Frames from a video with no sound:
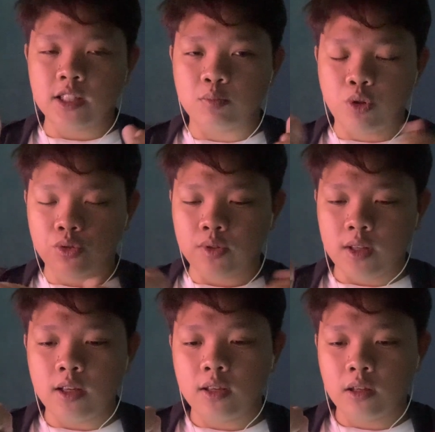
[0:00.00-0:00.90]
more
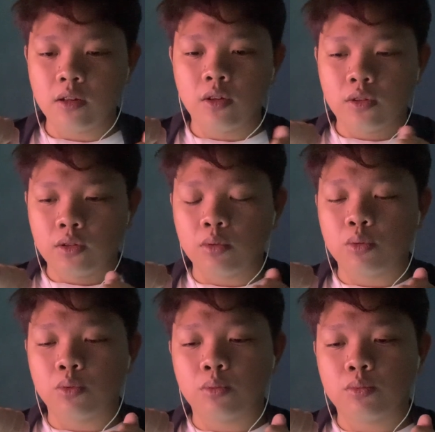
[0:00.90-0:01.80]

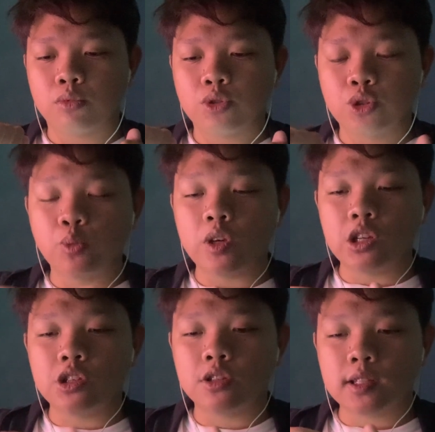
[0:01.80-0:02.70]
to Sui
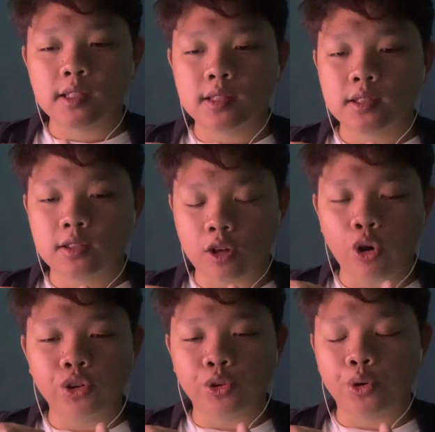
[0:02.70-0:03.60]
Ishida's, the
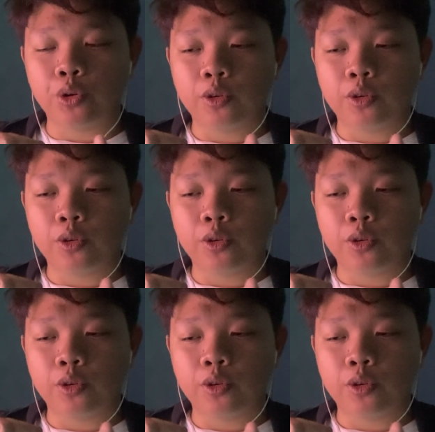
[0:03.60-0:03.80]
author,